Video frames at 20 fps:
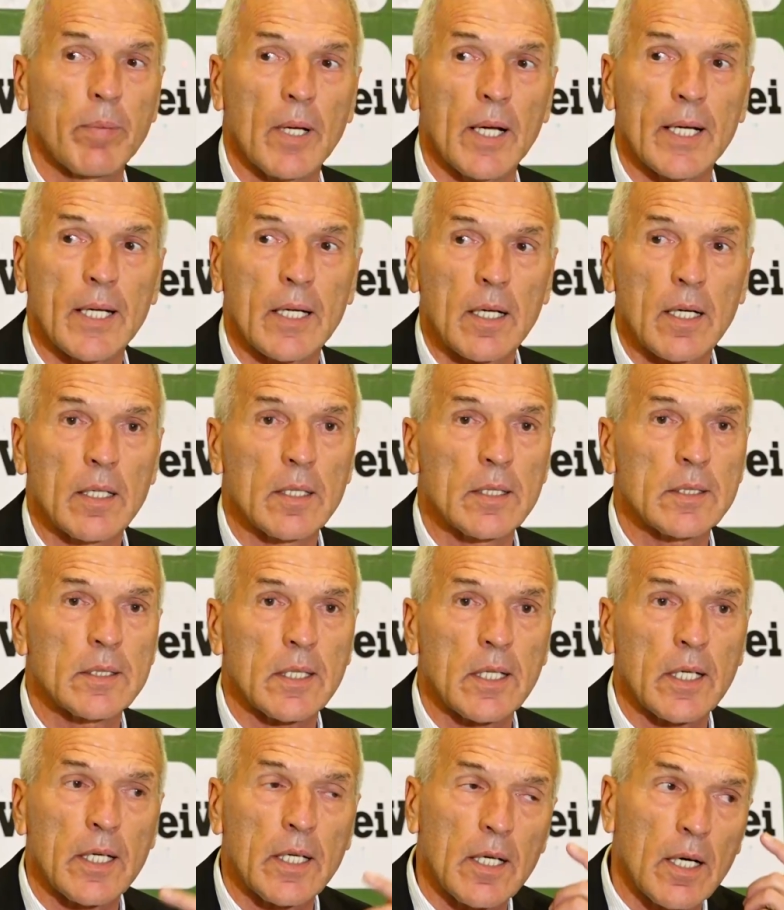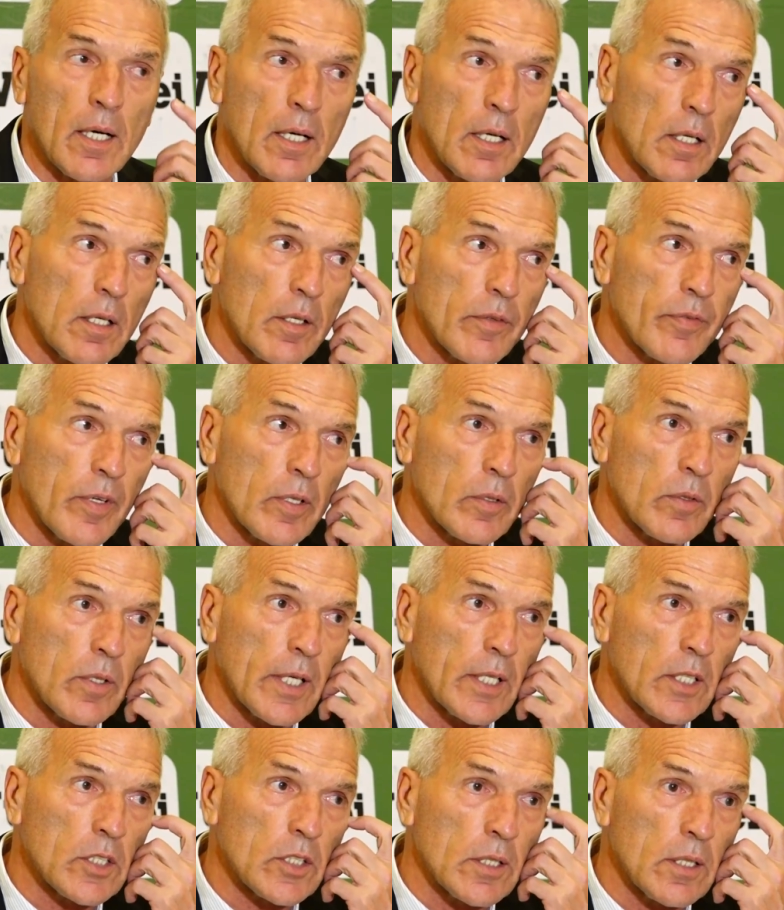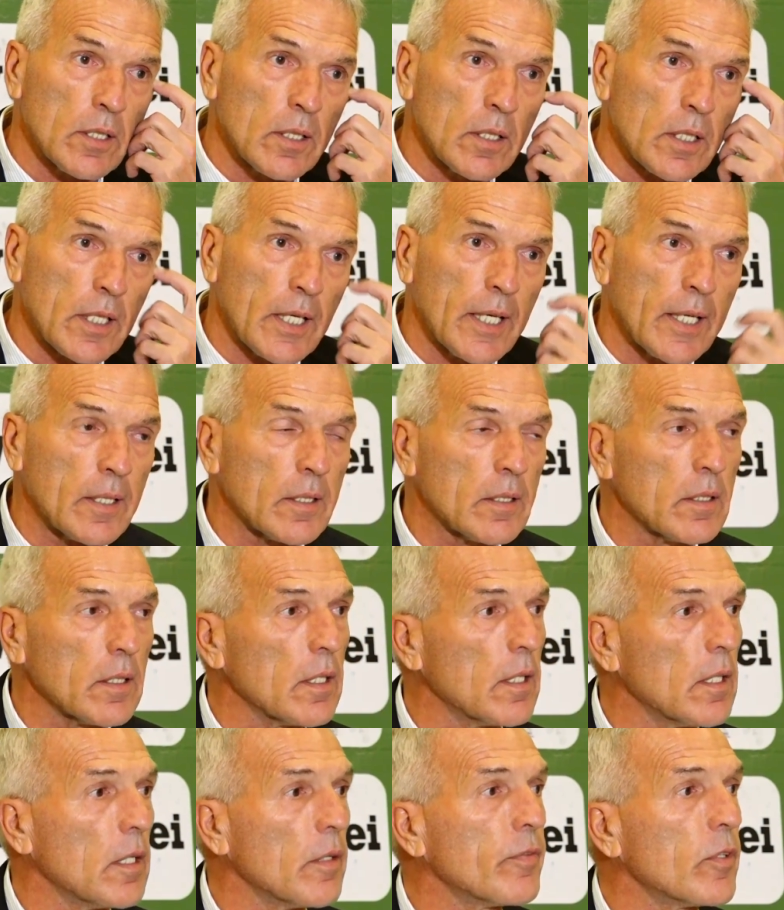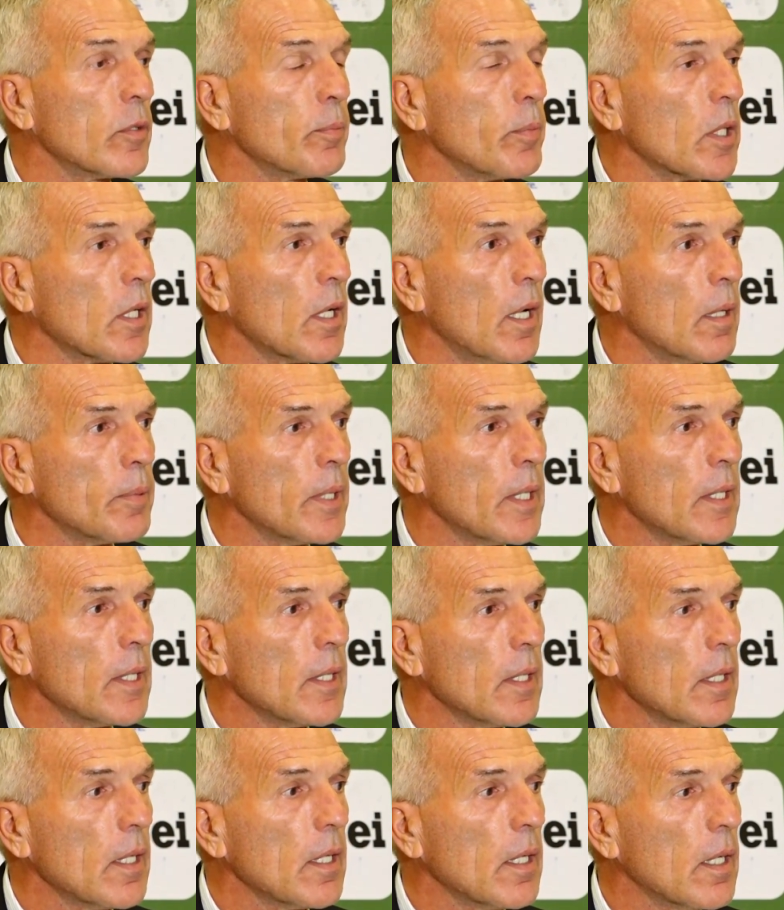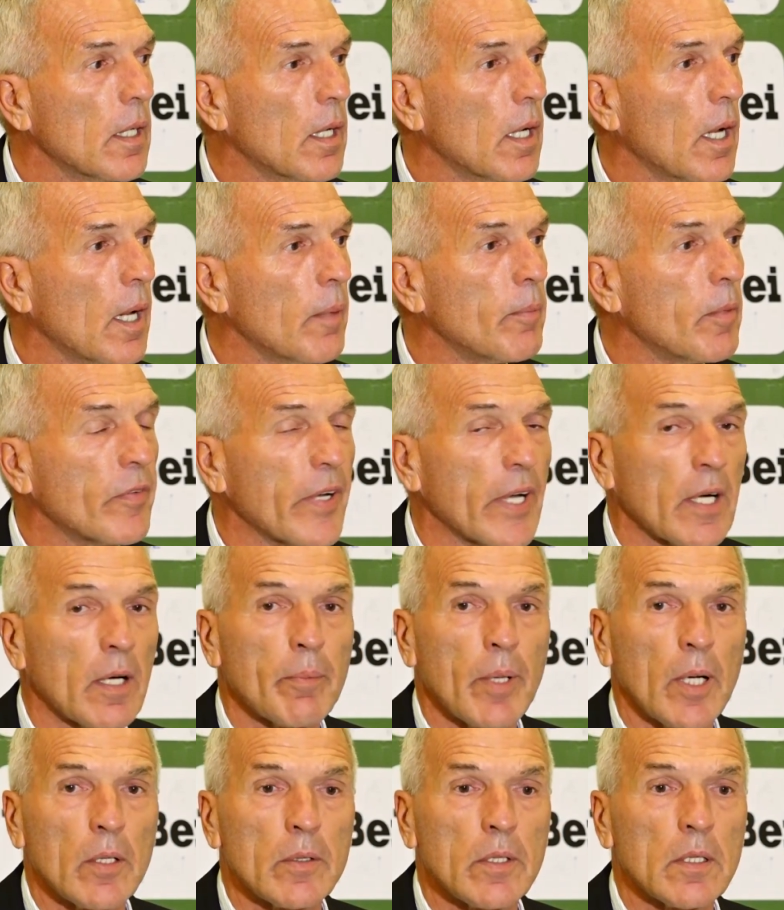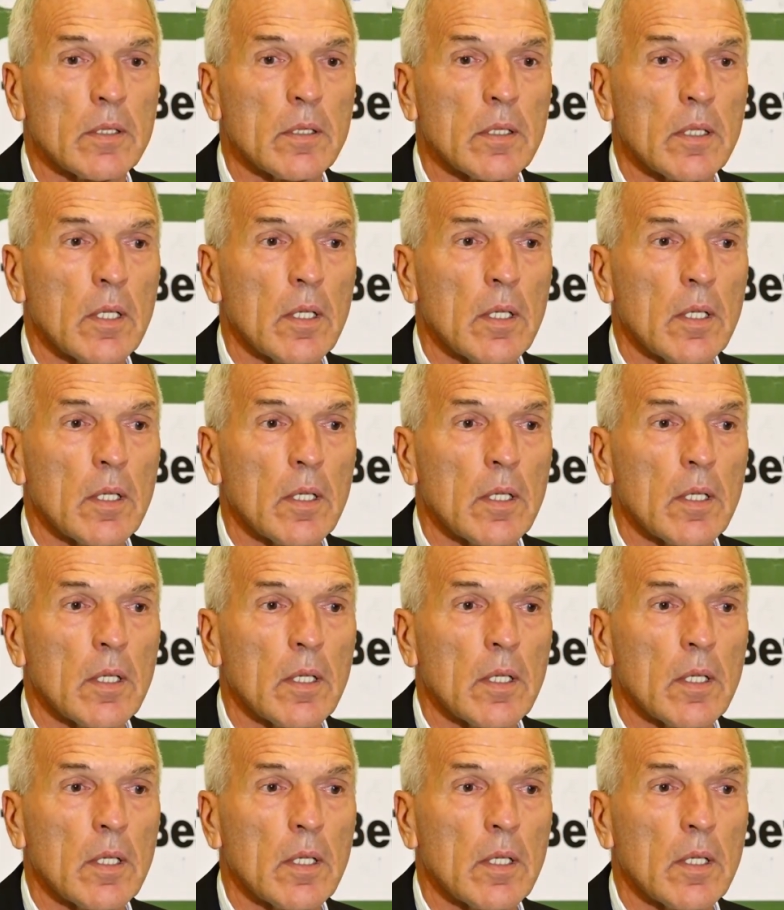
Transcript: like Singida Foundation Gate Football Club. I'm aware about it.